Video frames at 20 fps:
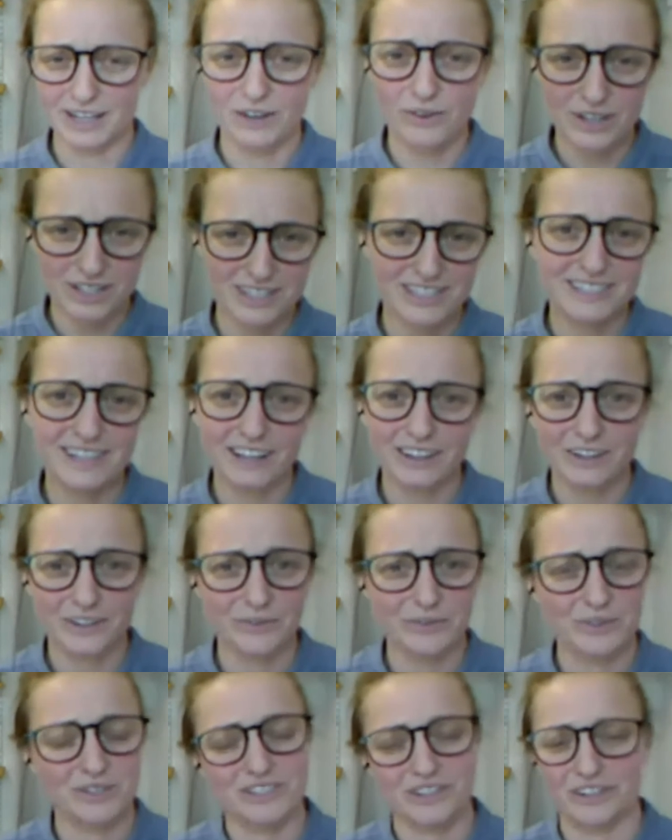quite
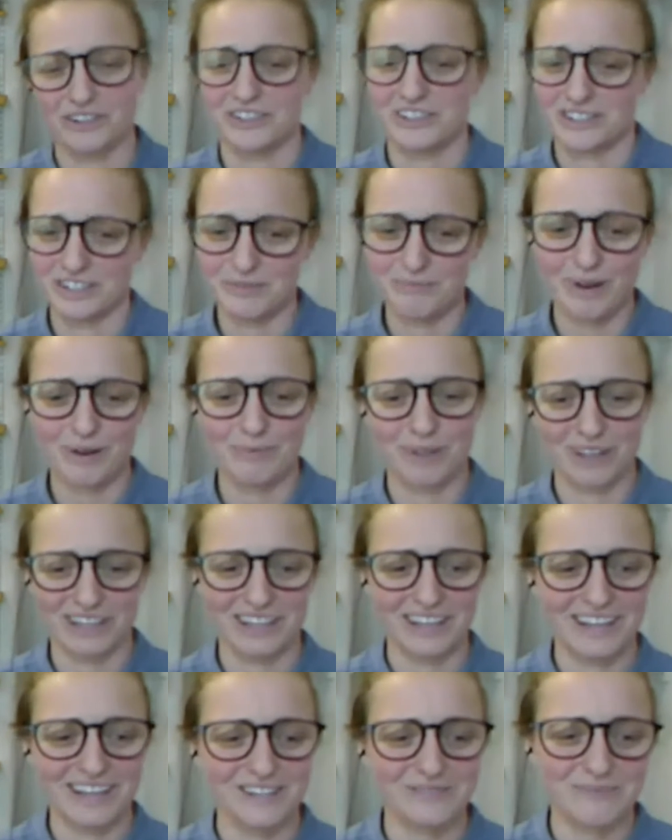stellar research into public
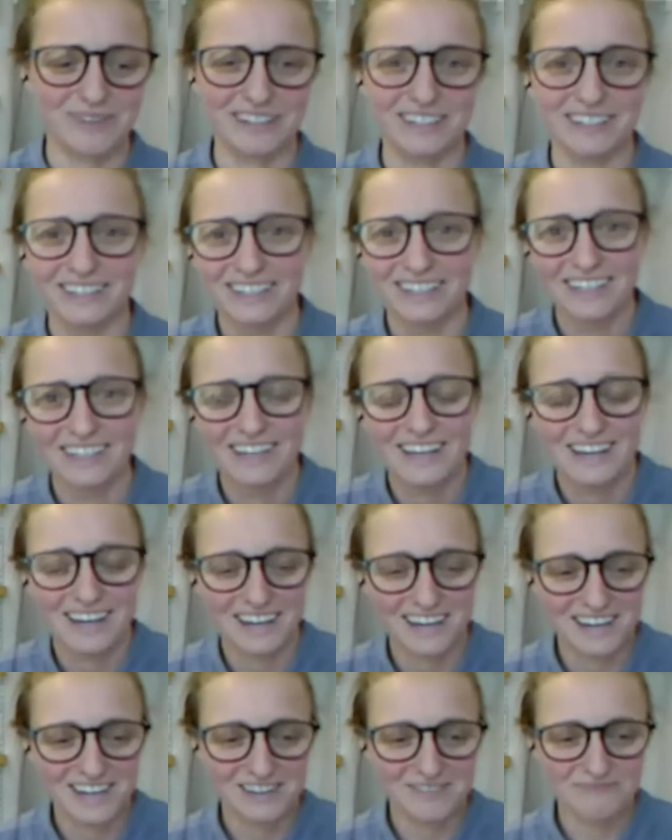engagement.
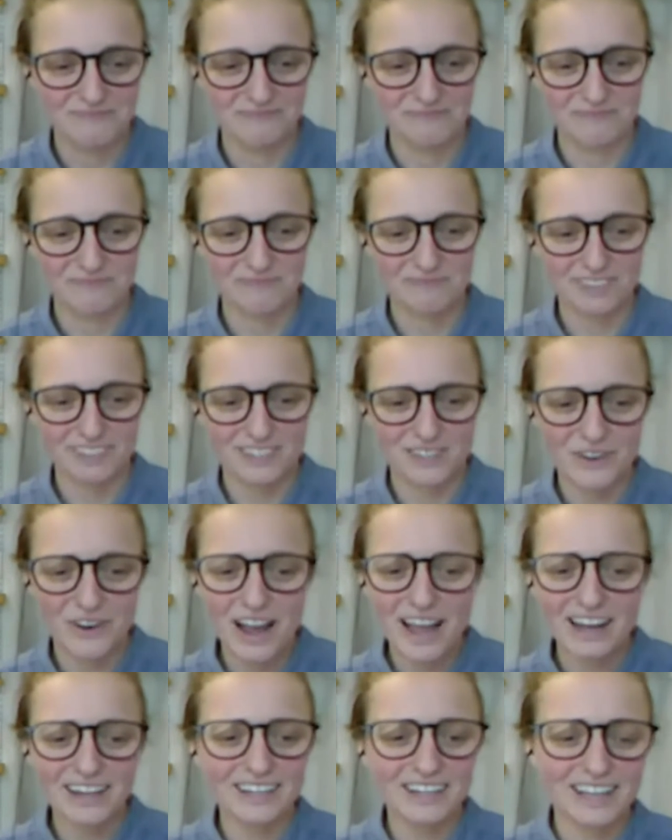So
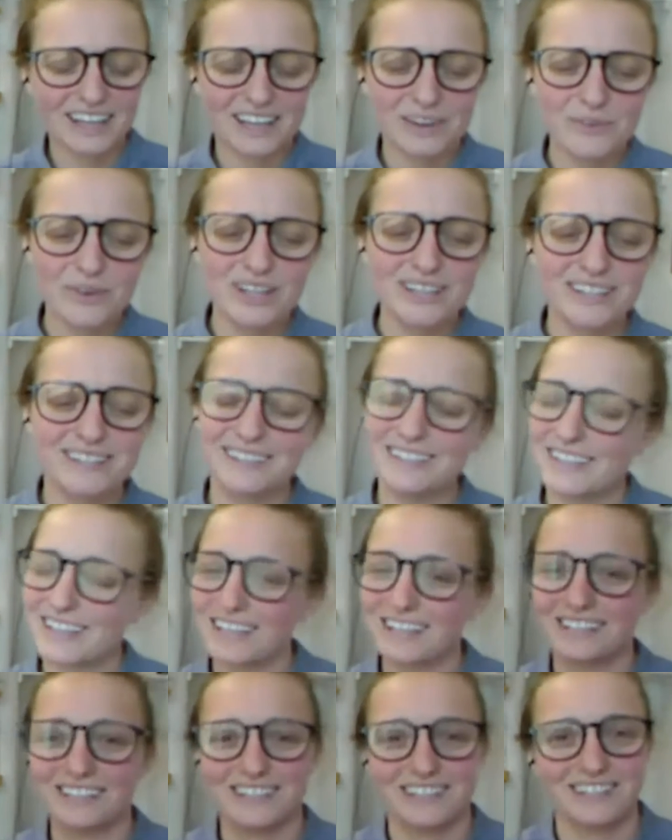Anne, can we
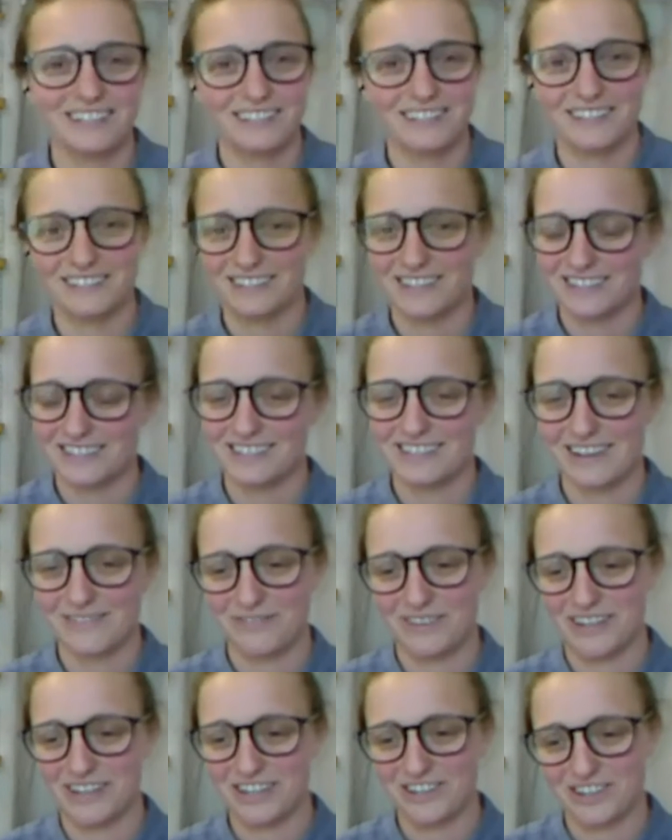dig into these
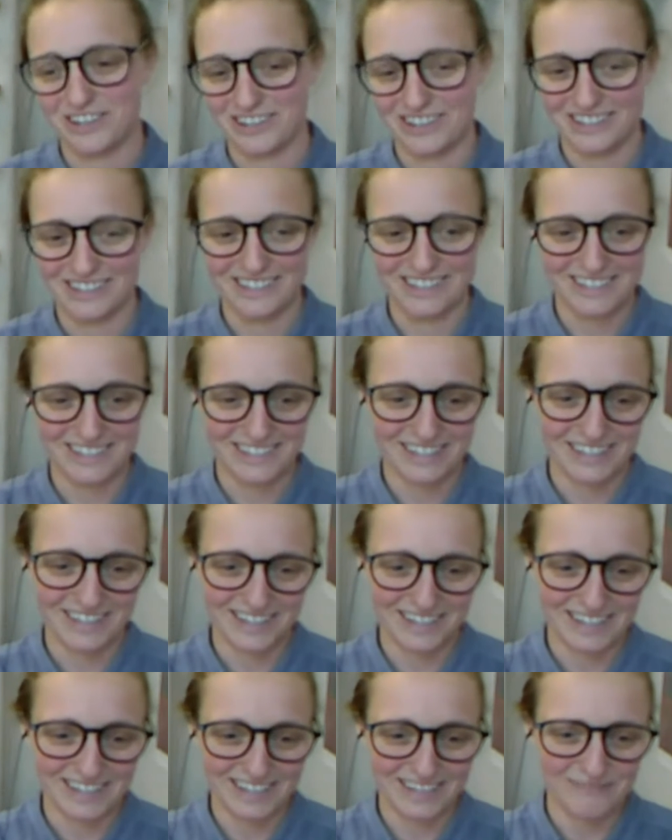definitions?
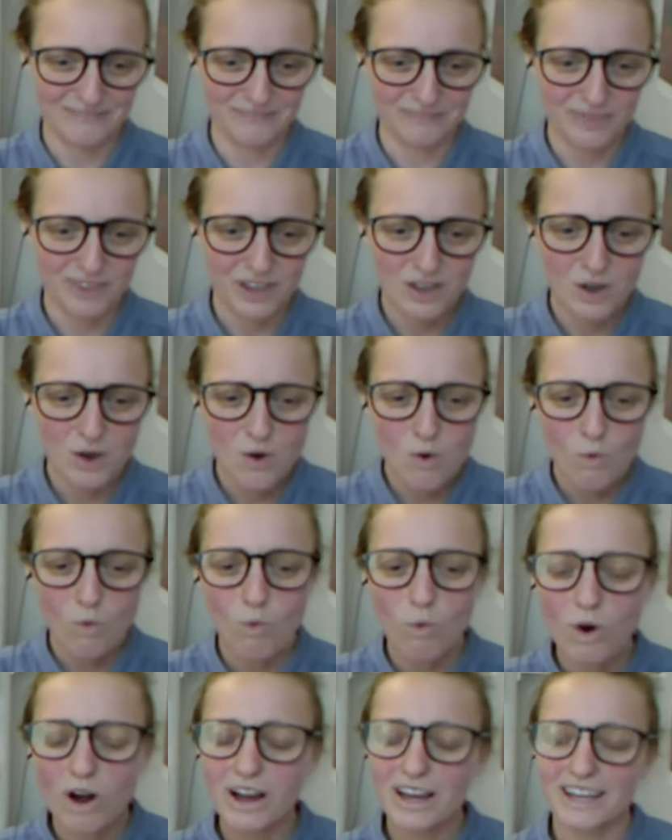
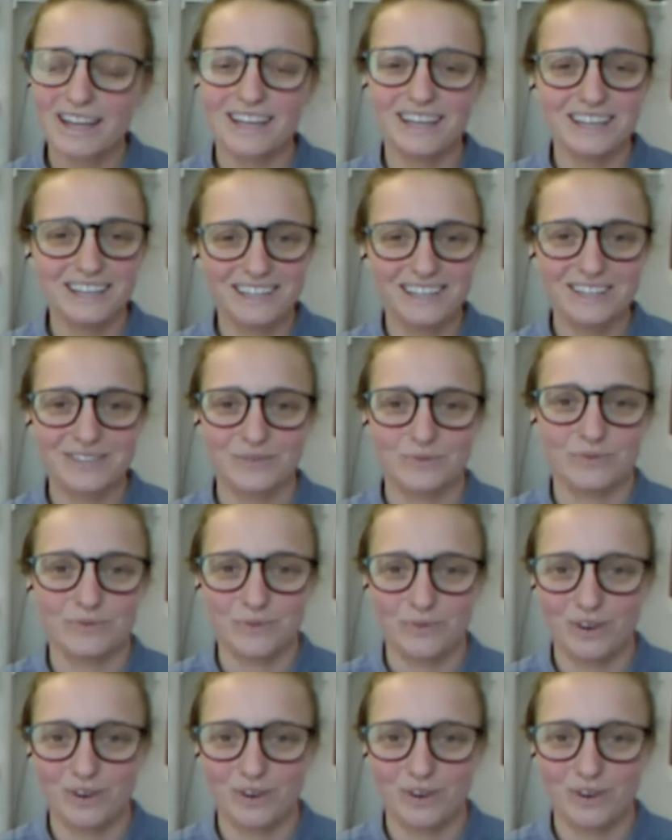What is